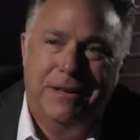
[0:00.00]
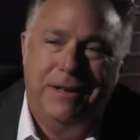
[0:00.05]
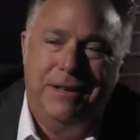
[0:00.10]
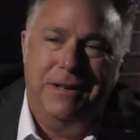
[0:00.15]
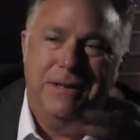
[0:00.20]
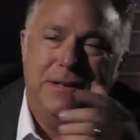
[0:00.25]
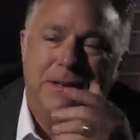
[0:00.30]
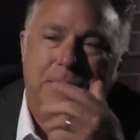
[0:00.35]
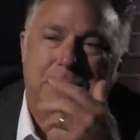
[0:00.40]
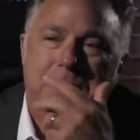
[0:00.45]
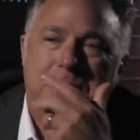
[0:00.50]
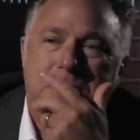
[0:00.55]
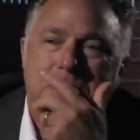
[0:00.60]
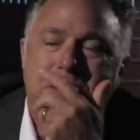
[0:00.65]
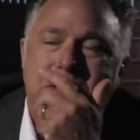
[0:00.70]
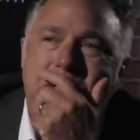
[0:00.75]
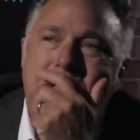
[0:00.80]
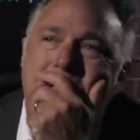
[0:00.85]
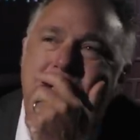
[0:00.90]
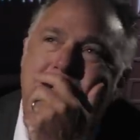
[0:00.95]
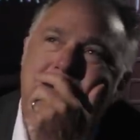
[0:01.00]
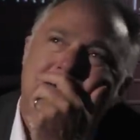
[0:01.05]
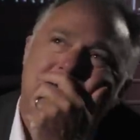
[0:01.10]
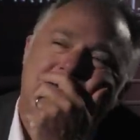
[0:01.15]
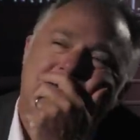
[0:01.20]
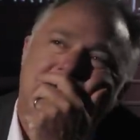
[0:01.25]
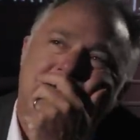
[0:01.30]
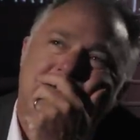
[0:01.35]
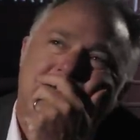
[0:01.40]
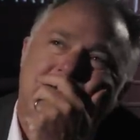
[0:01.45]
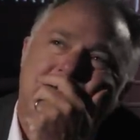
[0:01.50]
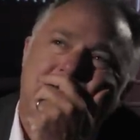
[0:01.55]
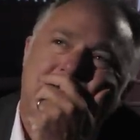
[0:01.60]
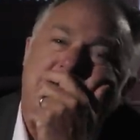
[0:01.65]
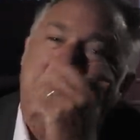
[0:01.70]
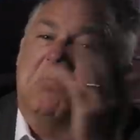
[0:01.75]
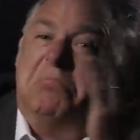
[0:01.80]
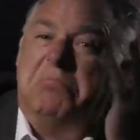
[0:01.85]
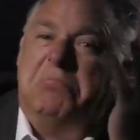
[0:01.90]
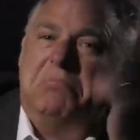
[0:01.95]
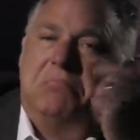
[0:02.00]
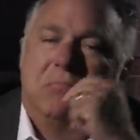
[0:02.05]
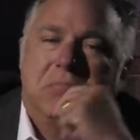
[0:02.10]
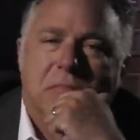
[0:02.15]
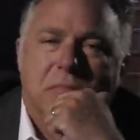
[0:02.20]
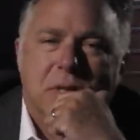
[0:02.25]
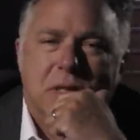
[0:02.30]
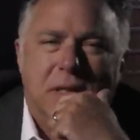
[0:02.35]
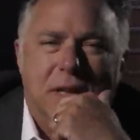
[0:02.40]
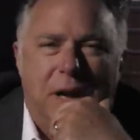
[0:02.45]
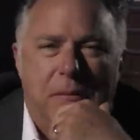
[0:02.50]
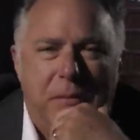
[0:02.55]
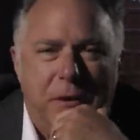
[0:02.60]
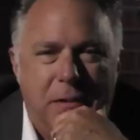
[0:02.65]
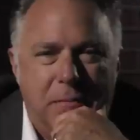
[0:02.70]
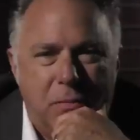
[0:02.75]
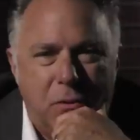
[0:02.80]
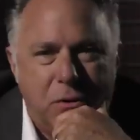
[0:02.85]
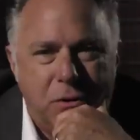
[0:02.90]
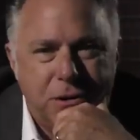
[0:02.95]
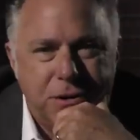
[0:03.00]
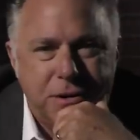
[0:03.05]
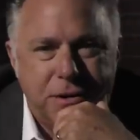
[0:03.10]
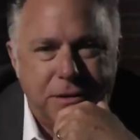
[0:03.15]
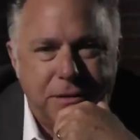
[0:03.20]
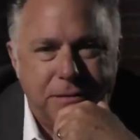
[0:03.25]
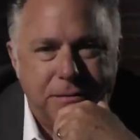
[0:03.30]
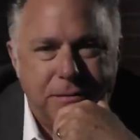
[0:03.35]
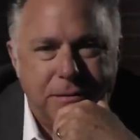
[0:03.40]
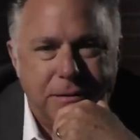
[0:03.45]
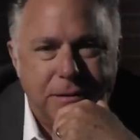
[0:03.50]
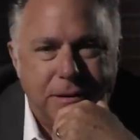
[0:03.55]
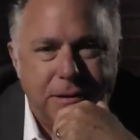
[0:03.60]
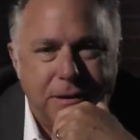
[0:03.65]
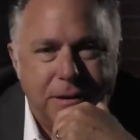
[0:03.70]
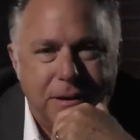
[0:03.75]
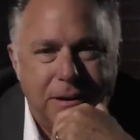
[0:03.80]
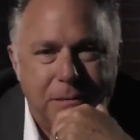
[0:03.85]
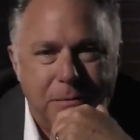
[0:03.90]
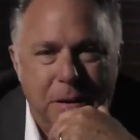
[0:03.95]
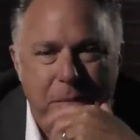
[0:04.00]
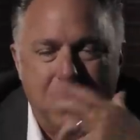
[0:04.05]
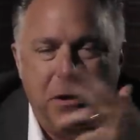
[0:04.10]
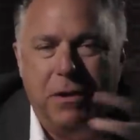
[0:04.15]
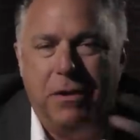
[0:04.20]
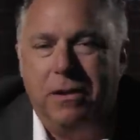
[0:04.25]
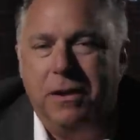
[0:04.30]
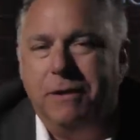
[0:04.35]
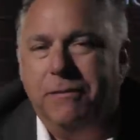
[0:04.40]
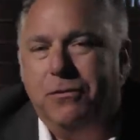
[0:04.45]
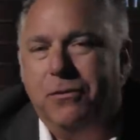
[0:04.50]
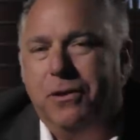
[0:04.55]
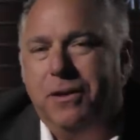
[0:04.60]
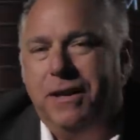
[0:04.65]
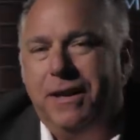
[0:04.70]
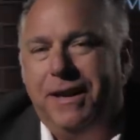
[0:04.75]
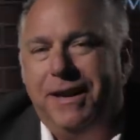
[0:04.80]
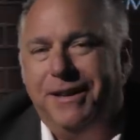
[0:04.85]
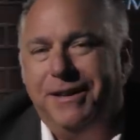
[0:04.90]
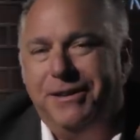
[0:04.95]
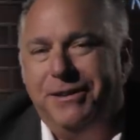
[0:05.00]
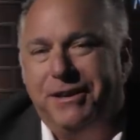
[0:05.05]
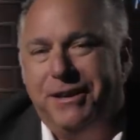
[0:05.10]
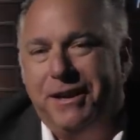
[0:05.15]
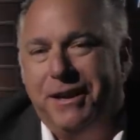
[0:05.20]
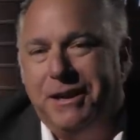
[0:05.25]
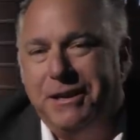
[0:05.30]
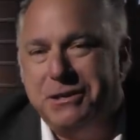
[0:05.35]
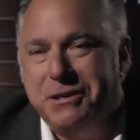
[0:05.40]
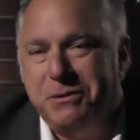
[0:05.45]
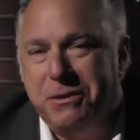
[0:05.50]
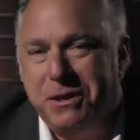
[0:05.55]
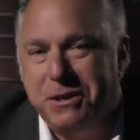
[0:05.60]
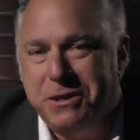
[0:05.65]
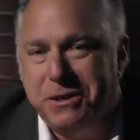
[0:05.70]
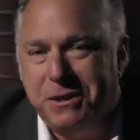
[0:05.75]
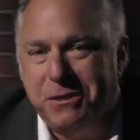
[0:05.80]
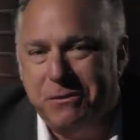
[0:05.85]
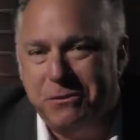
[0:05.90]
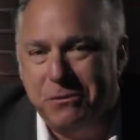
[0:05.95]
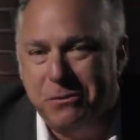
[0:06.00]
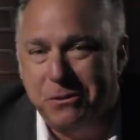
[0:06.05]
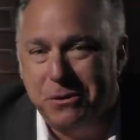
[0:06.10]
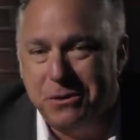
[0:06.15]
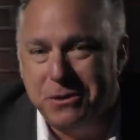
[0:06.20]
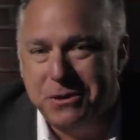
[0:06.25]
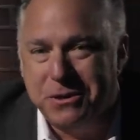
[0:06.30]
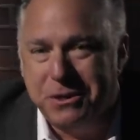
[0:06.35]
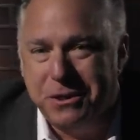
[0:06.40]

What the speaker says: Do you suppose it's stopping abortion? Maybe calling for an end to the castration of the world's